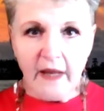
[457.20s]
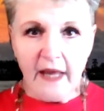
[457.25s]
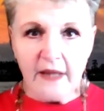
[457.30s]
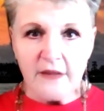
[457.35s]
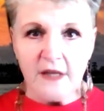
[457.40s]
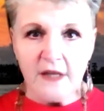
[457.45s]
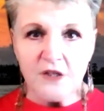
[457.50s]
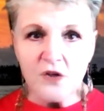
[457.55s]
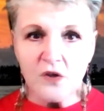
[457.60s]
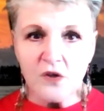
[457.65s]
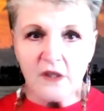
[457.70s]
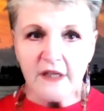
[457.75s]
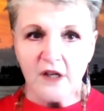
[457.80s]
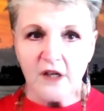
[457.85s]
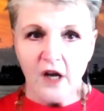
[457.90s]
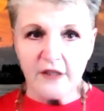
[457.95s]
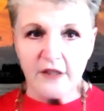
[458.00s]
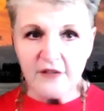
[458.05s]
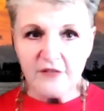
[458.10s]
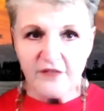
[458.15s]
and then you
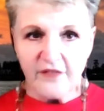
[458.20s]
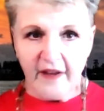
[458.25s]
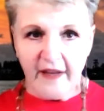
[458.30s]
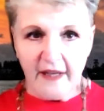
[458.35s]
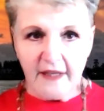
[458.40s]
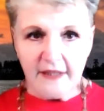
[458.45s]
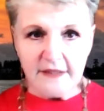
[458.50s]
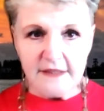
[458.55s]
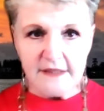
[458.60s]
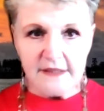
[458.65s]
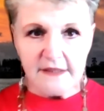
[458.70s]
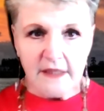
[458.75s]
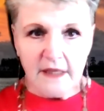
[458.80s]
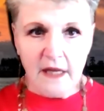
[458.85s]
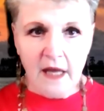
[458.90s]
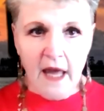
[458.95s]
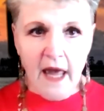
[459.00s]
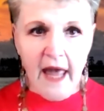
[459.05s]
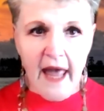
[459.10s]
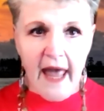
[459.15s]
click on advanced,
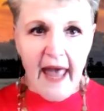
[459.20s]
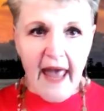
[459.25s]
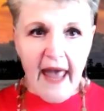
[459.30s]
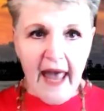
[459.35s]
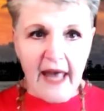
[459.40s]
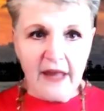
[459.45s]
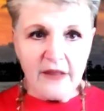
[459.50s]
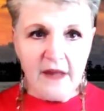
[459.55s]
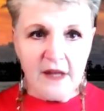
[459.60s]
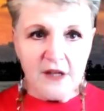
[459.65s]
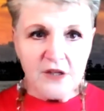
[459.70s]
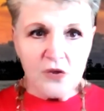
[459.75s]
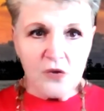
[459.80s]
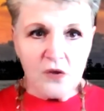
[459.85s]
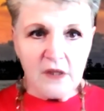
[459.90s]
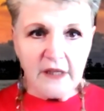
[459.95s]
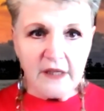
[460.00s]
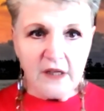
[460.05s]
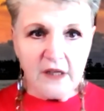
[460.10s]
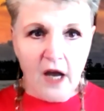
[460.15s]
and then you
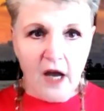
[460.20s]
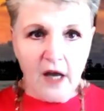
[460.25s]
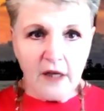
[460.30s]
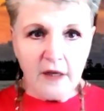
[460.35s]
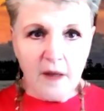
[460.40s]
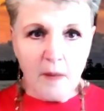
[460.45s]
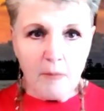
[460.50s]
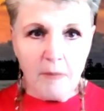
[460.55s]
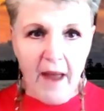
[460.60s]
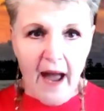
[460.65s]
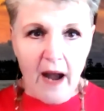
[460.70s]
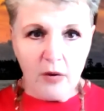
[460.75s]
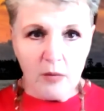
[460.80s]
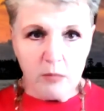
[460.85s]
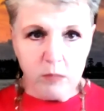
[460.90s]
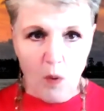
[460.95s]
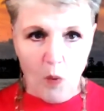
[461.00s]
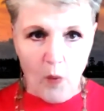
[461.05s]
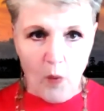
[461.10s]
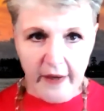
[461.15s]
click on
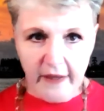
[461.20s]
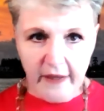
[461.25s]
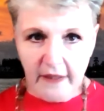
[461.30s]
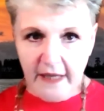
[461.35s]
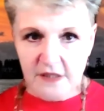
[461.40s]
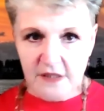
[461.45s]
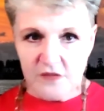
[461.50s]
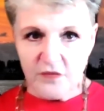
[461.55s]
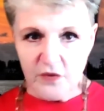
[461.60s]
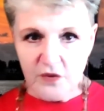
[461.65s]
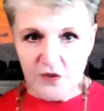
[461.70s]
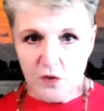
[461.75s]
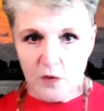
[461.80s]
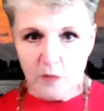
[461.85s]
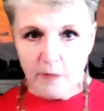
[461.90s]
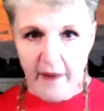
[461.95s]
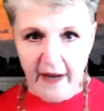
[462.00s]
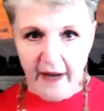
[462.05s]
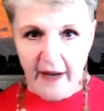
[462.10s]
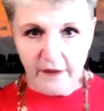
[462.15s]
PowerPoint as a
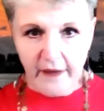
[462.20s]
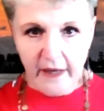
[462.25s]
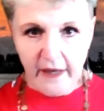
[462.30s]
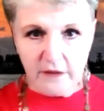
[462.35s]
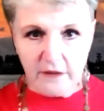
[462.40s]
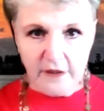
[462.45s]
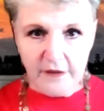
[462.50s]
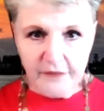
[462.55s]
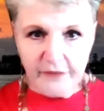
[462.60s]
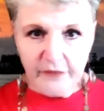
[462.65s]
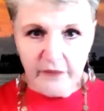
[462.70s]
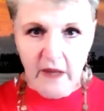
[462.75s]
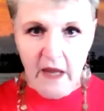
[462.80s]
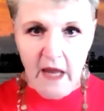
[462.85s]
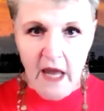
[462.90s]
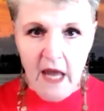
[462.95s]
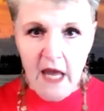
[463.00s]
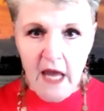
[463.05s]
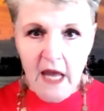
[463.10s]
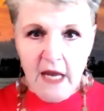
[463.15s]
virtual background.
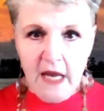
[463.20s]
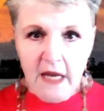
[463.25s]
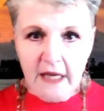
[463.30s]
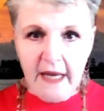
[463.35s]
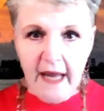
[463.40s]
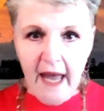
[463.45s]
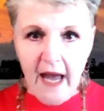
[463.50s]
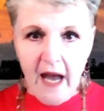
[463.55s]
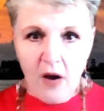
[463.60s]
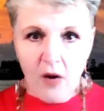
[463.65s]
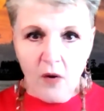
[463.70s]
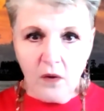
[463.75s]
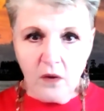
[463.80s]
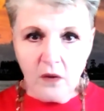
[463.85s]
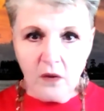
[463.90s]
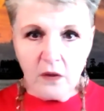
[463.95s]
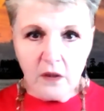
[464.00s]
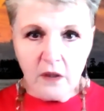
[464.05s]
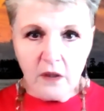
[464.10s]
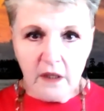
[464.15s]

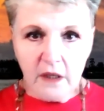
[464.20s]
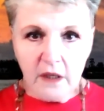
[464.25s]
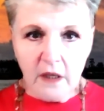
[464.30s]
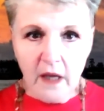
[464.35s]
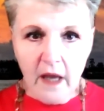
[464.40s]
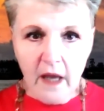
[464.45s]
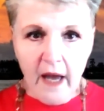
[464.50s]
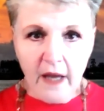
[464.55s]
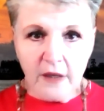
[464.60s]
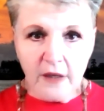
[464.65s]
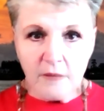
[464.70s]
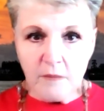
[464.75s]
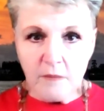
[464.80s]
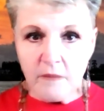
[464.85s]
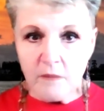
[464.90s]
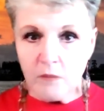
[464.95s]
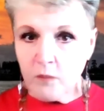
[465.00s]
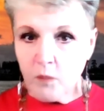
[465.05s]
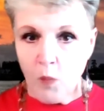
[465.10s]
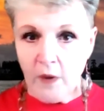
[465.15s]
Now,
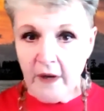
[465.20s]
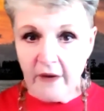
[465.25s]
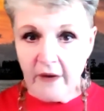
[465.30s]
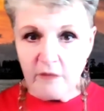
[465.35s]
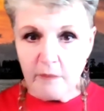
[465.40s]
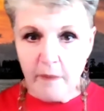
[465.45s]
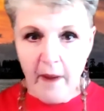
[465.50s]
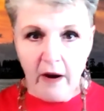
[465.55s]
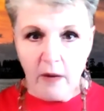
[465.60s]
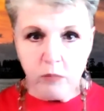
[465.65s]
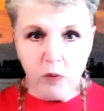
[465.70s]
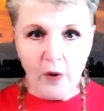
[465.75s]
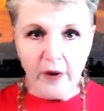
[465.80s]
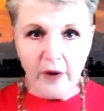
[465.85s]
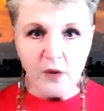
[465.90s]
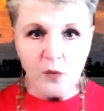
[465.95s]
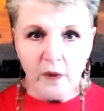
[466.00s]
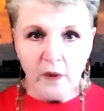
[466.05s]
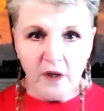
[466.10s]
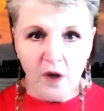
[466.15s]
whatever
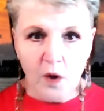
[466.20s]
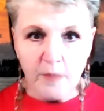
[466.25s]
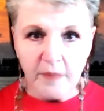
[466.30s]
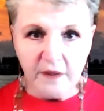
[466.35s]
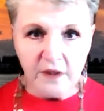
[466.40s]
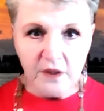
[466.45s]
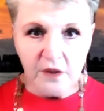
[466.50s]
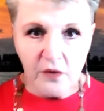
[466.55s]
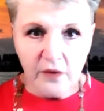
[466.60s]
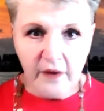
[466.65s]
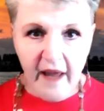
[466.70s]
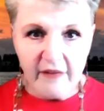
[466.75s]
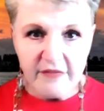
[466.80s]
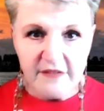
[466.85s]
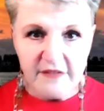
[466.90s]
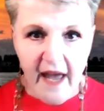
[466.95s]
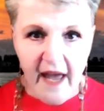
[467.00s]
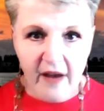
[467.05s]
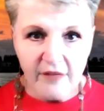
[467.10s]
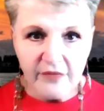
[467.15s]
PowerPoint you want to open, you don't have
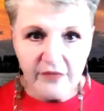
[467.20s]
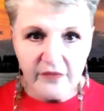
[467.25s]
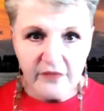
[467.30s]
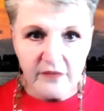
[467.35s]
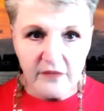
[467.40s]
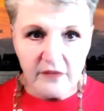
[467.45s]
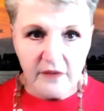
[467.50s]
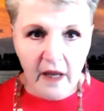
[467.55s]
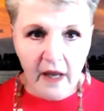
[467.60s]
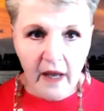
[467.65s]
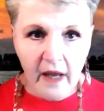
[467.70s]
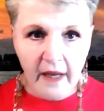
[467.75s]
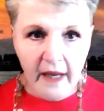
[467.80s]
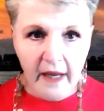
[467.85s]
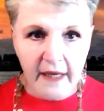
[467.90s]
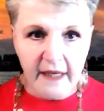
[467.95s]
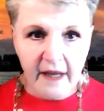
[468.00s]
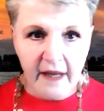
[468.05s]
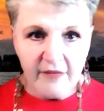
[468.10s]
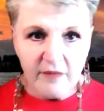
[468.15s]
to have
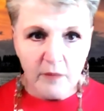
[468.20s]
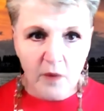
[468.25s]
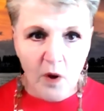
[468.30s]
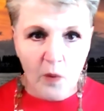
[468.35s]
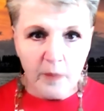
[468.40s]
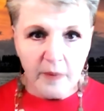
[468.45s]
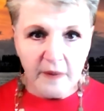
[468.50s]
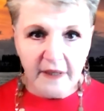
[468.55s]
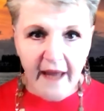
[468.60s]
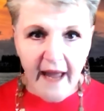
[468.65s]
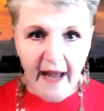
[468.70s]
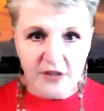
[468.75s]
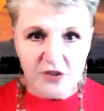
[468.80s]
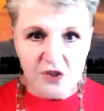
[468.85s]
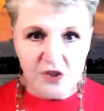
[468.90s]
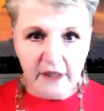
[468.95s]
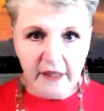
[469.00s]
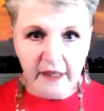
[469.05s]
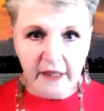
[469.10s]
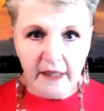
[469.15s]
any of them open
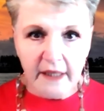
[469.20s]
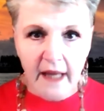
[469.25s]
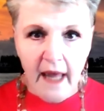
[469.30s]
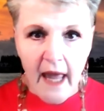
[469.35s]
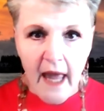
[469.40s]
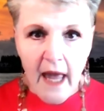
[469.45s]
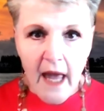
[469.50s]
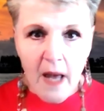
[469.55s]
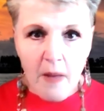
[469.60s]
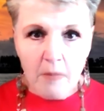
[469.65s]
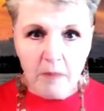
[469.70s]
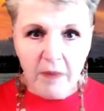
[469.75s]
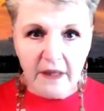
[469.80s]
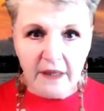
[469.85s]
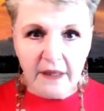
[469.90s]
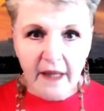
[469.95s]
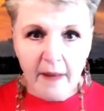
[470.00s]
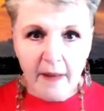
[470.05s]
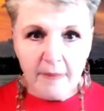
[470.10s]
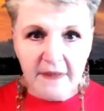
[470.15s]
actually,
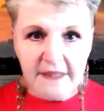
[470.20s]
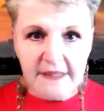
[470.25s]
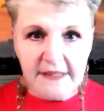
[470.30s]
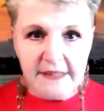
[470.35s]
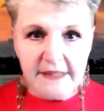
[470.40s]
but let me